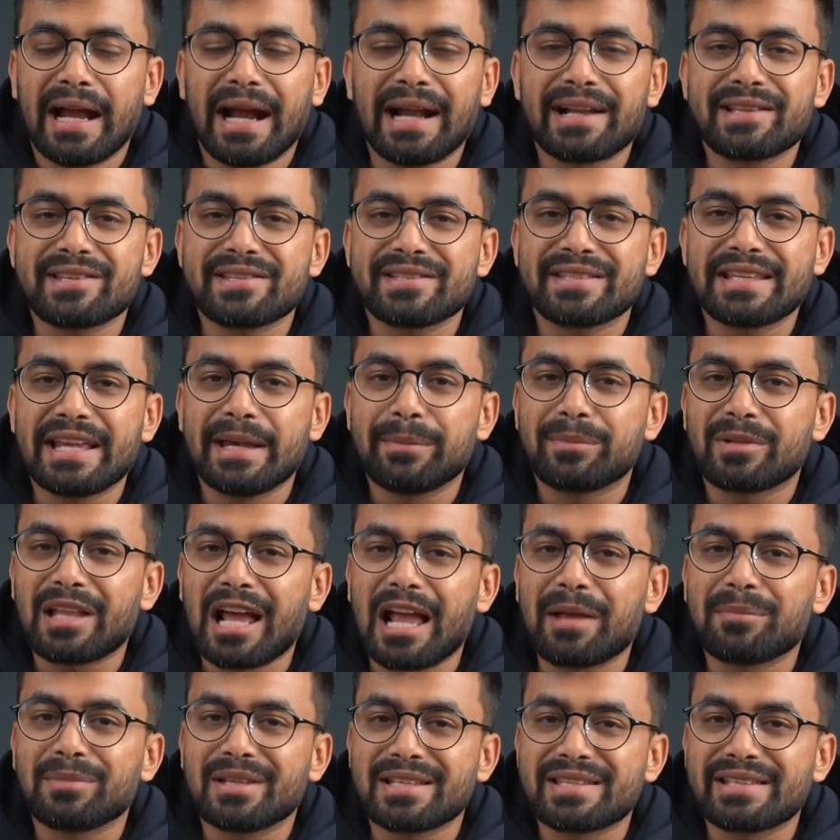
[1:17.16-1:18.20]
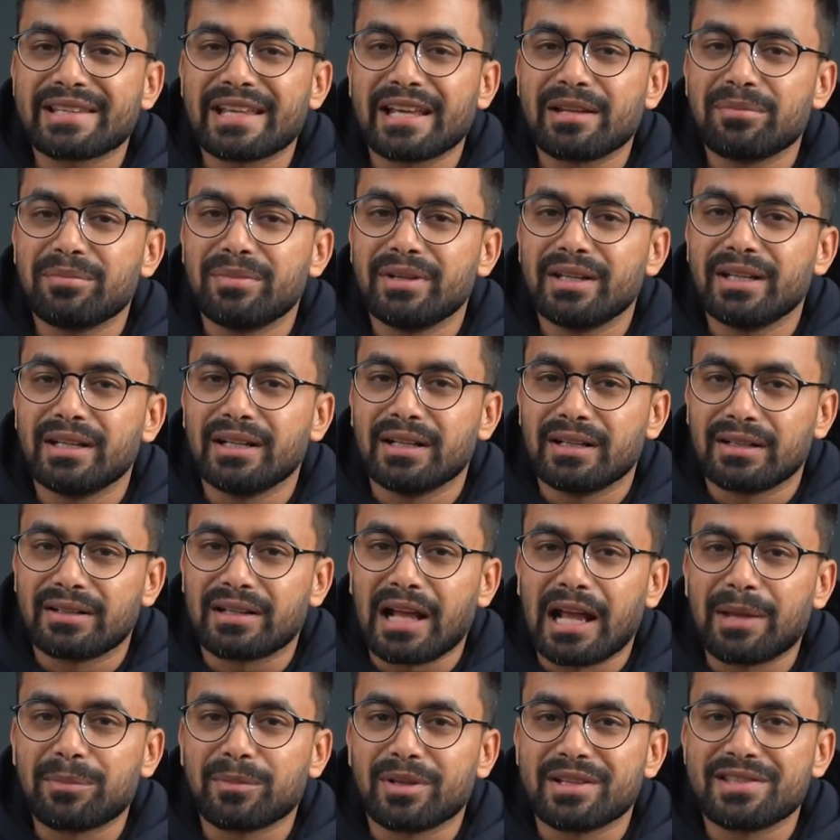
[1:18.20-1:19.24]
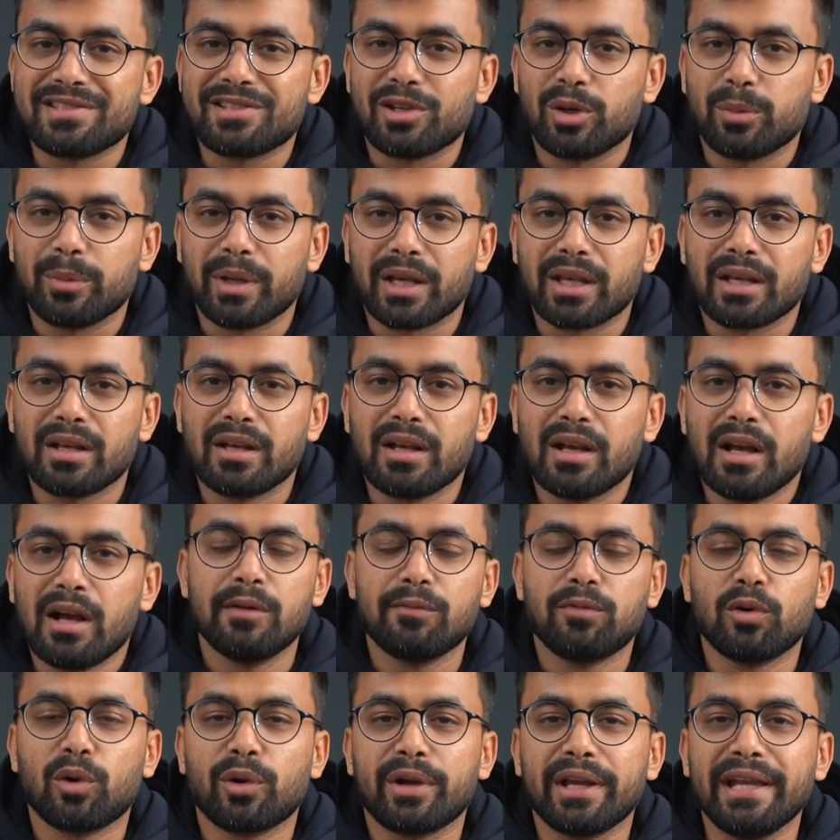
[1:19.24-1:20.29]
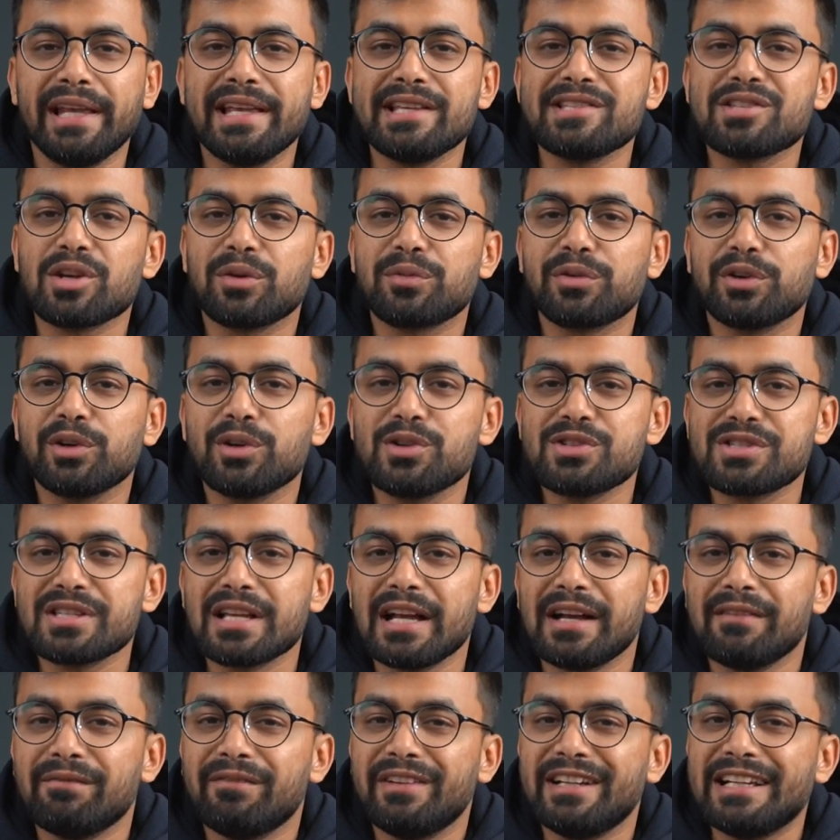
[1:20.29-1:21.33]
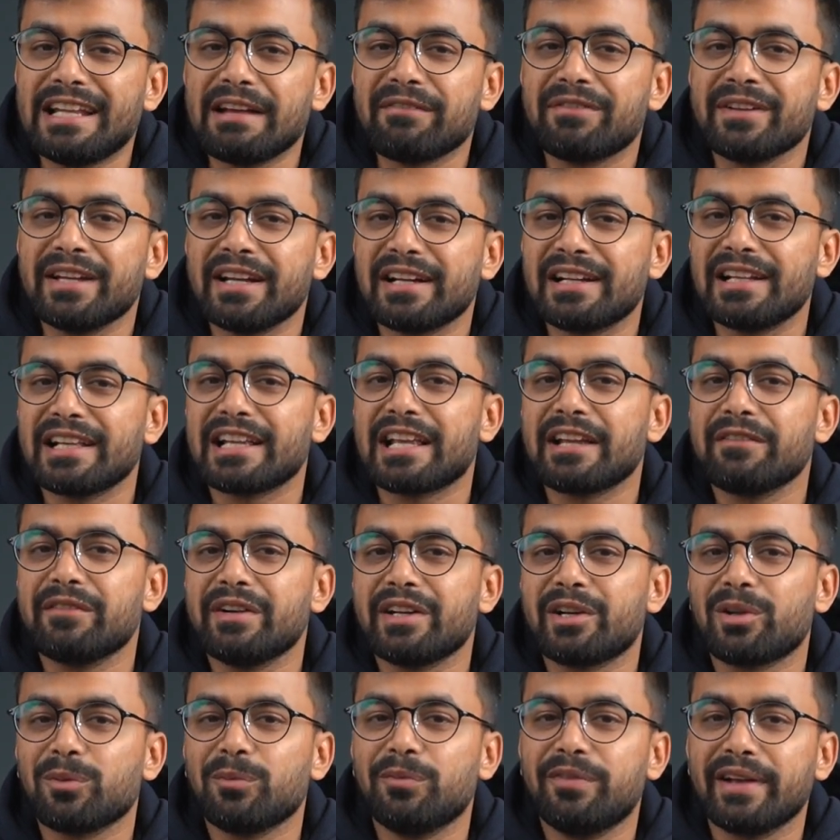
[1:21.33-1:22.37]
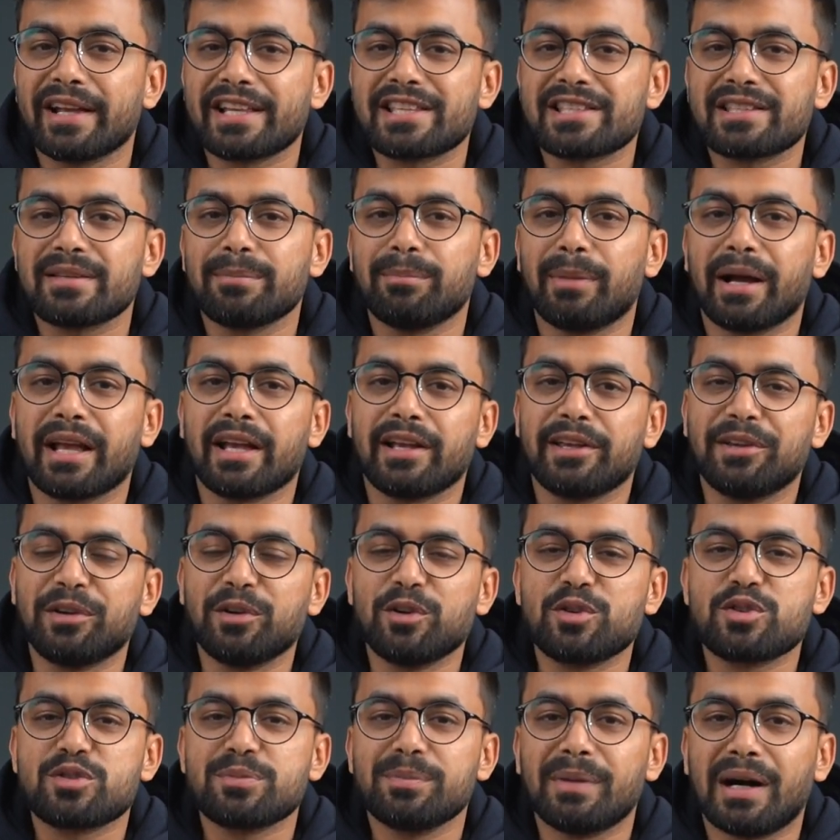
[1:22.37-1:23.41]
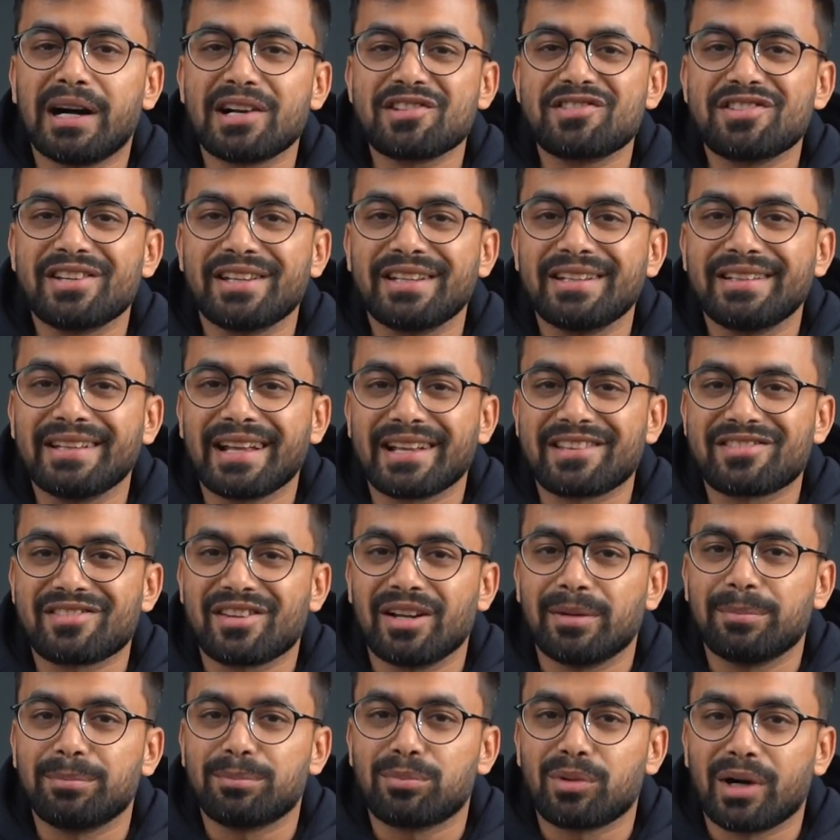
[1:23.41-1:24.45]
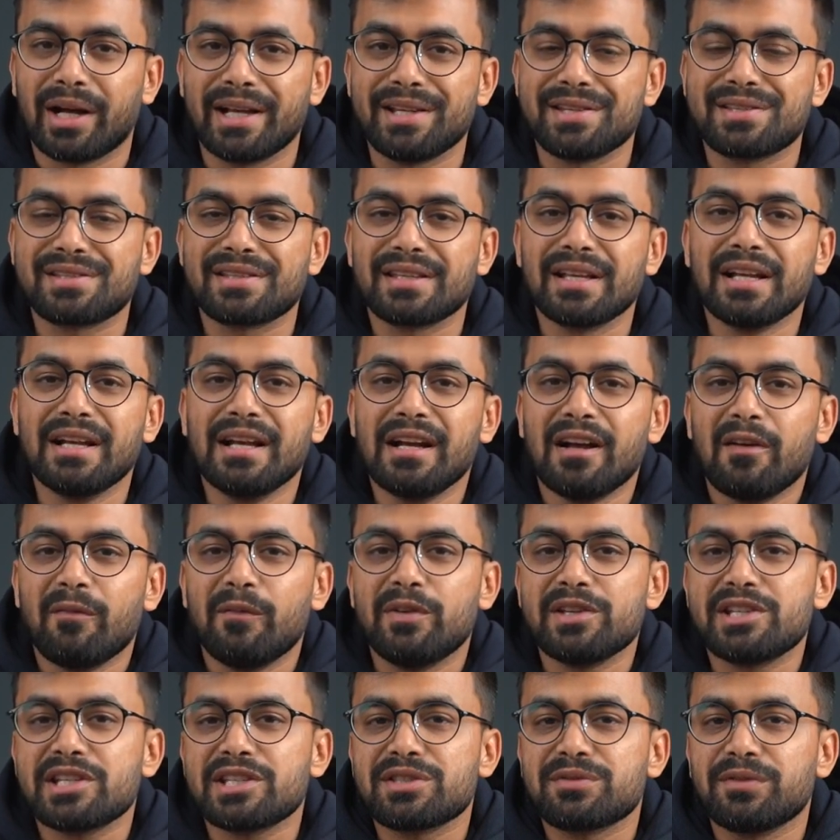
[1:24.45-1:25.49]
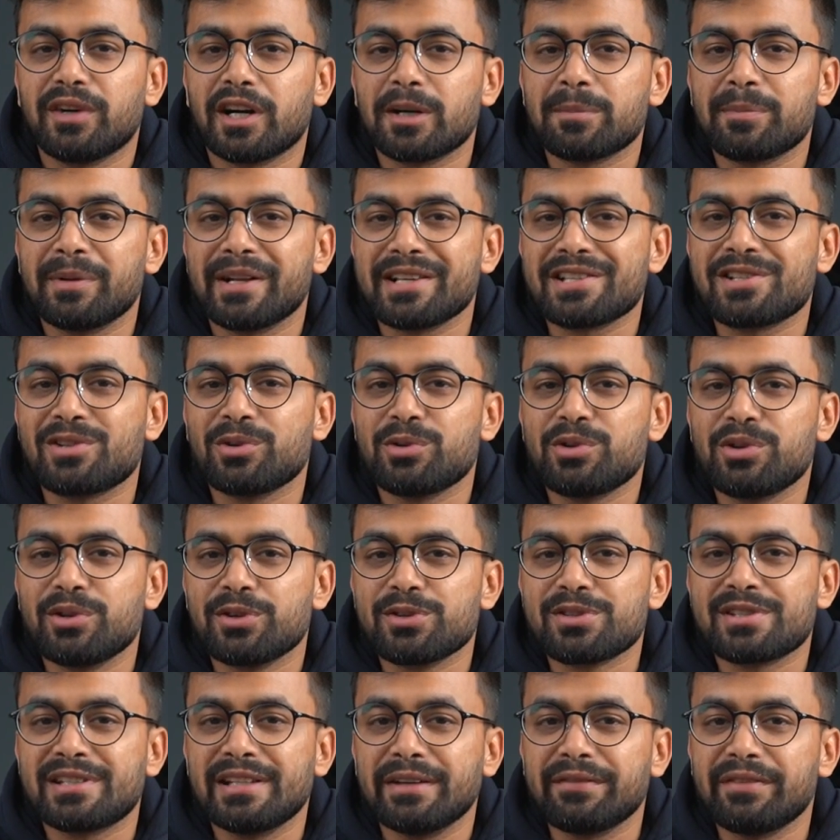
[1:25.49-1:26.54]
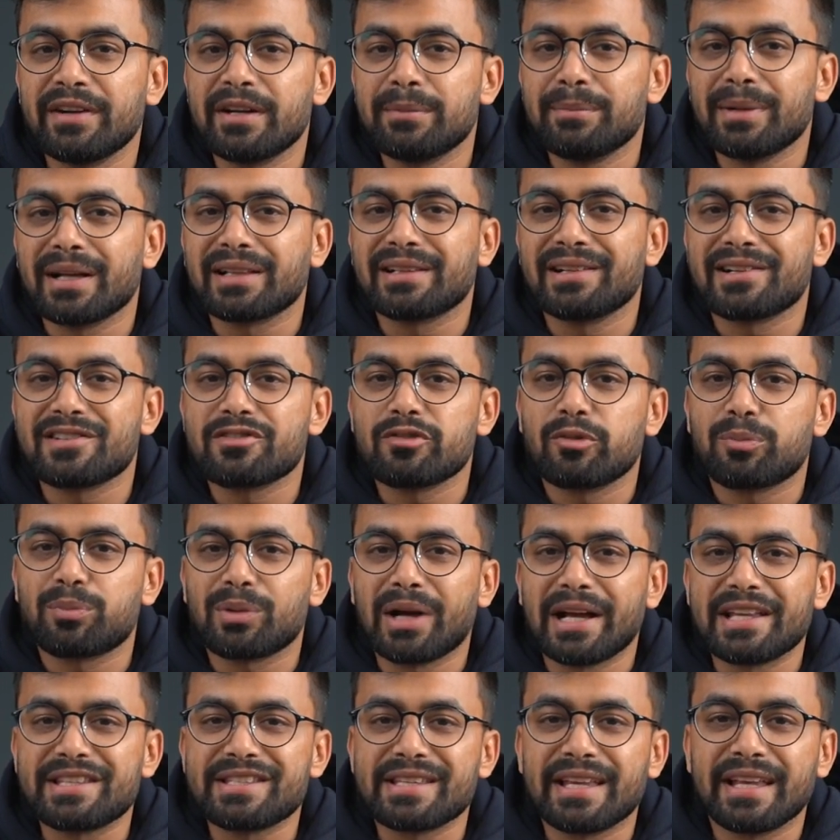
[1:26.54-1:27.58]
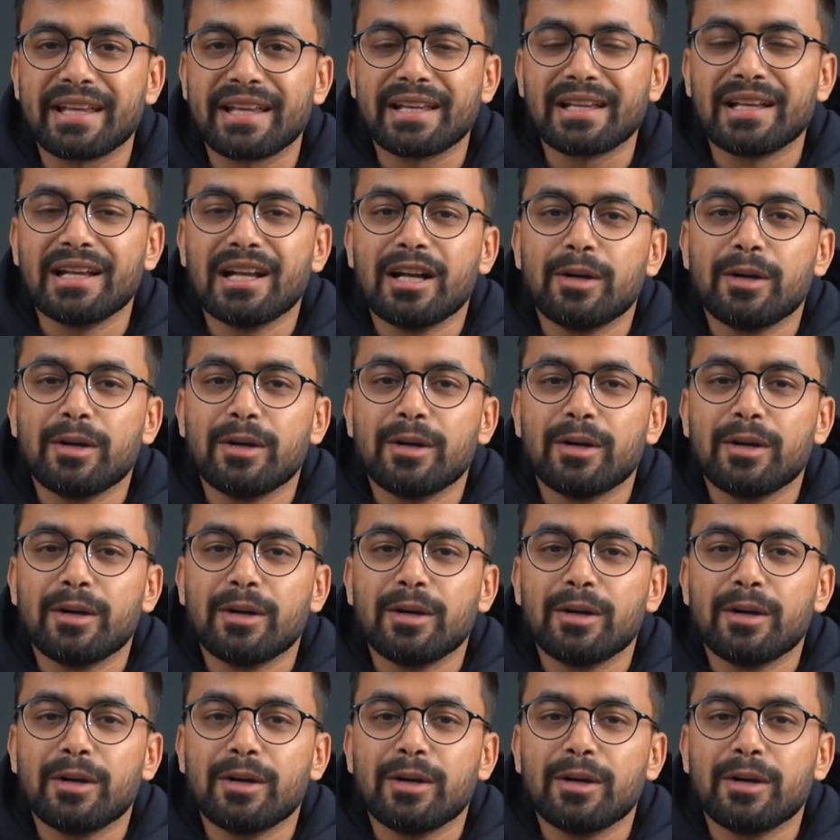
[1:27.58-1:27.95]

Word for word: At the same time, this can be time consuming. For ease of use, we definitely give it to Wix by a huge margin next up price, which is WordPress to use different methods of pricing,